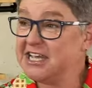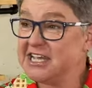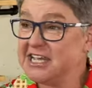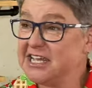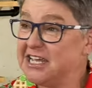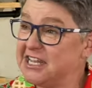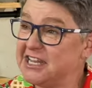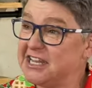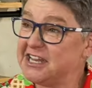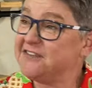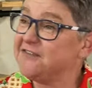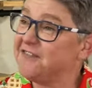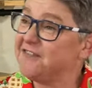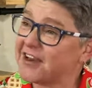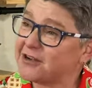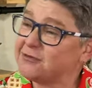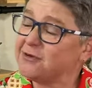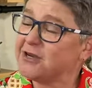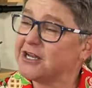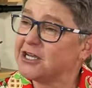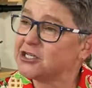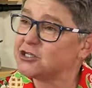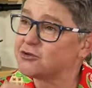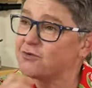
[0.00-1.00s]
In fact,
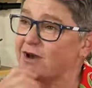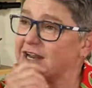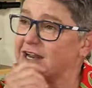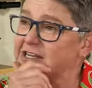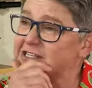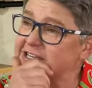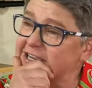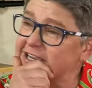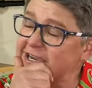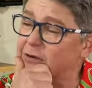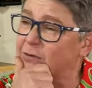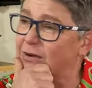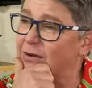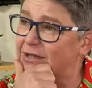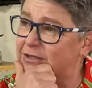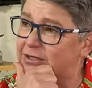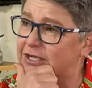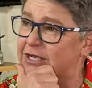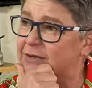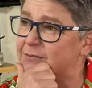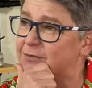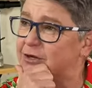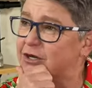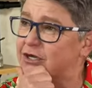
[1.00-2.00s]
when I was writing our
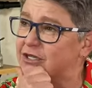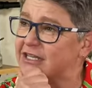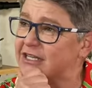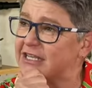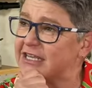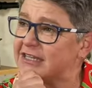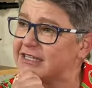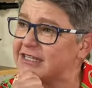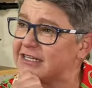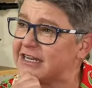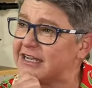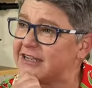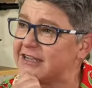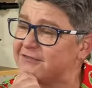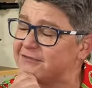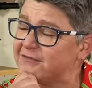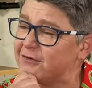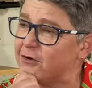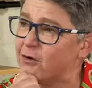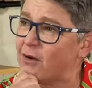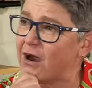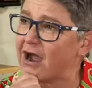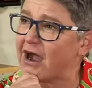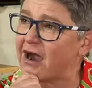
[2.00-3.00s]
welcome note the other day
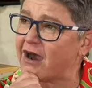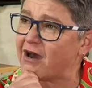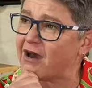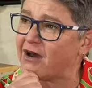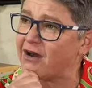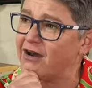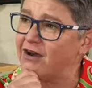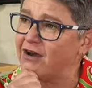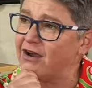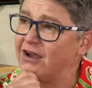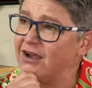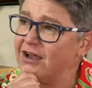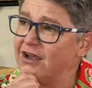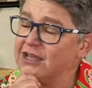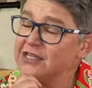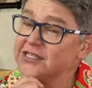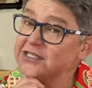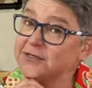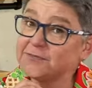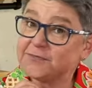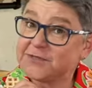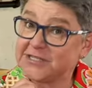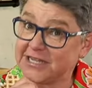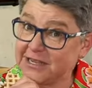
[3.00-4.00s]
for our
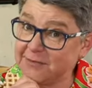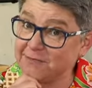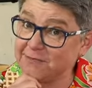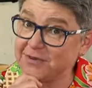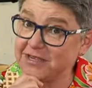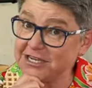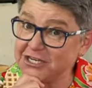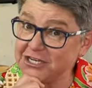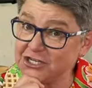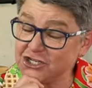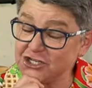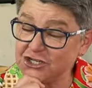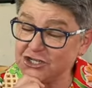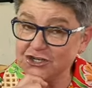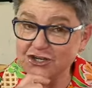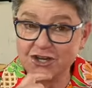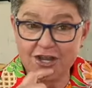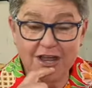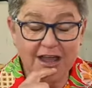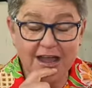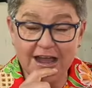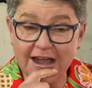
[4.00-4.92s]
September issue,